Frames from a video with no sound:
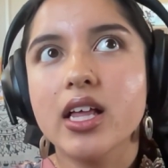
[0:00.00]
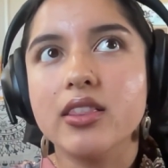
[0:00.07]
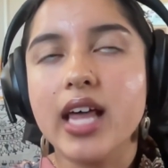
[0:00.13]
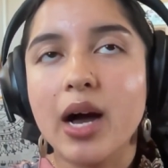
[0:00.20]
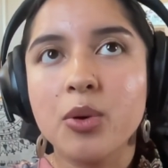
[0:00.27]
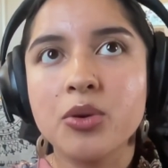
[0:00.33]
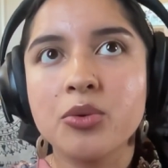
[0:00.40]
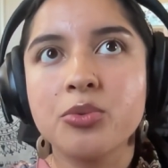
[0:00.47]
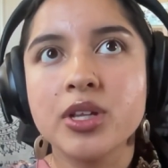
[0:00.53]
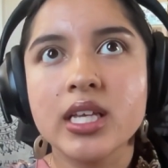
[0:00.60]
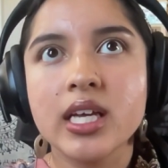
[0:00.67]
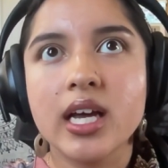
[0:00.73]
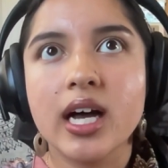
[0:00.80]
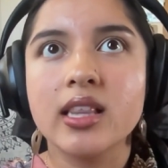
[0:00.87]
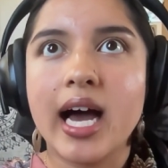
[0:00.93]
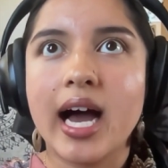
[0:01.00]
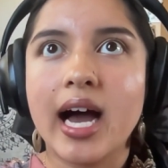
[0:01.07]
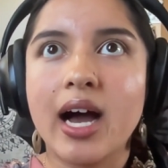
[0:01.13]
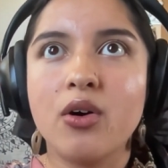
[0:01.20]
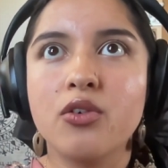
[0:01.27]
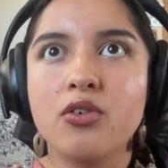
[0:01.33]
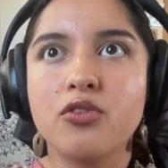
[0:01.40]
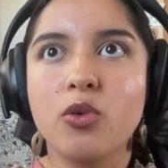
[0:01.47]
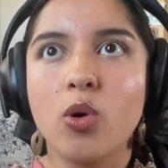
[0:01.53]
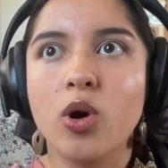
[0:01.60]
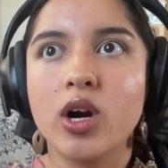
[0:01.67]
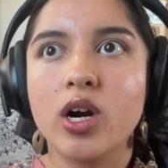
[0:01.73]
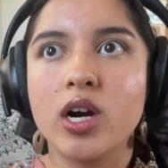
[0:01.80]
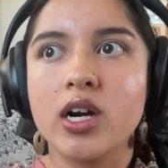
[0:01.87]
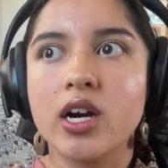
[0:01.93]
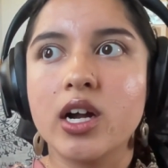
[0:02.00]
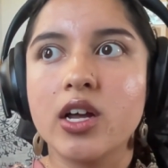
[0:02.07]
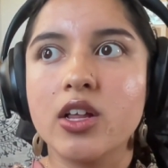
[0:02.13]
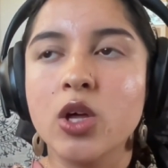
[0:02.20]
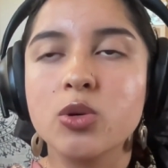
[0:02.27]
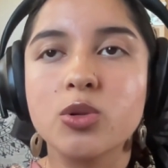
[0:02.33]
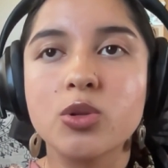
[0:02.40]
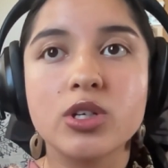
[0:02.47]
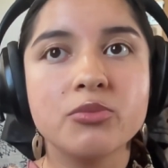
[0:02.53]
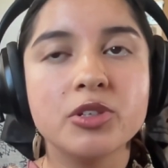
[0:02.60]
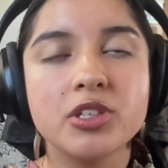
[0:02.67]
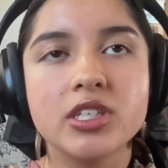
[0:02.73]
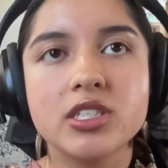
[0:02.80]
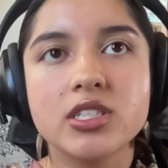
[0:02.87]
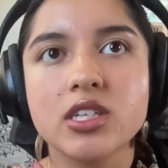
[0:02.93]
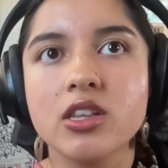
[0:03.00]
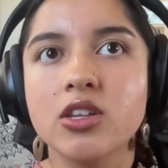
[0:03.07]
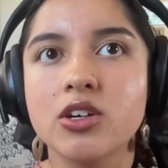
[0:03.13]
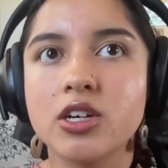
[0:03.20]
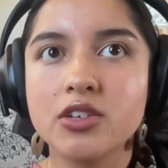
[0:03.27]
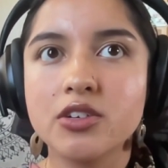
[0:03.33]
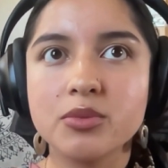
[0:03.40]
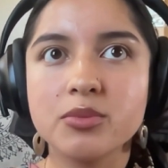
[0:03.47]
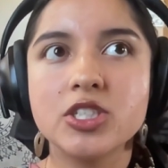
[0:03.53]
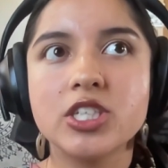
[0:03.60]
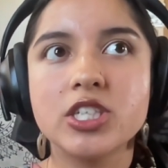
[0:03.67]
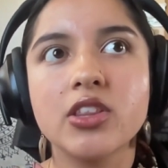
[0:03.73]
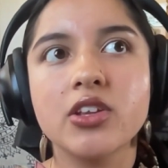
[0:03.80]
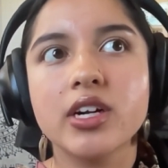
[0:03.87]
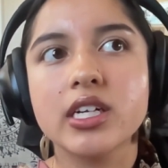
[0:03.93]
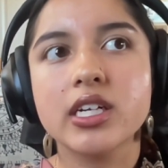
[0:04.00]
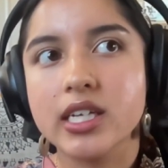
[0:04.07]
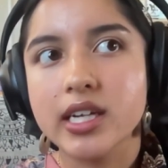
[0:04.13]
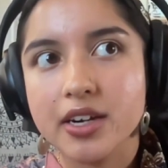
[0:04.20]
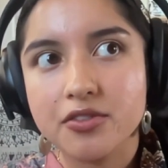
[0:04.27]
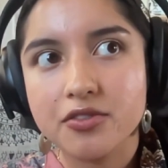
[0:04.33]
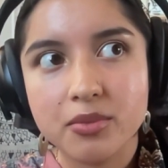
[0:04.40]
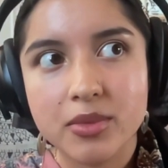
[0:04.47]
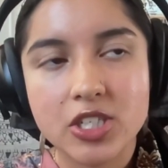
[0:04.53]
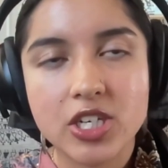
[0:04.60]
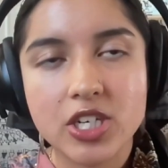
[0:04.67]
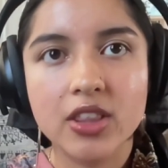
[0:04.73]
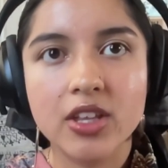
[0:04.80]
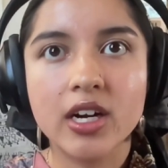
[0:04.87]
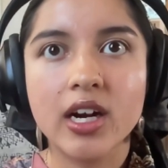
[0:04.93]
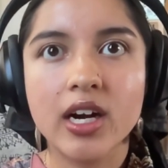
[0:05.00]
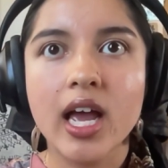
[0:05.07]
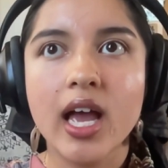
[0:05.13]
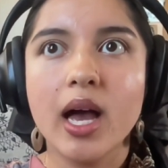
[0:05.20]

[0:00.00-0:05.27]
that would really allow for local communities to learn from each other and connect from each other.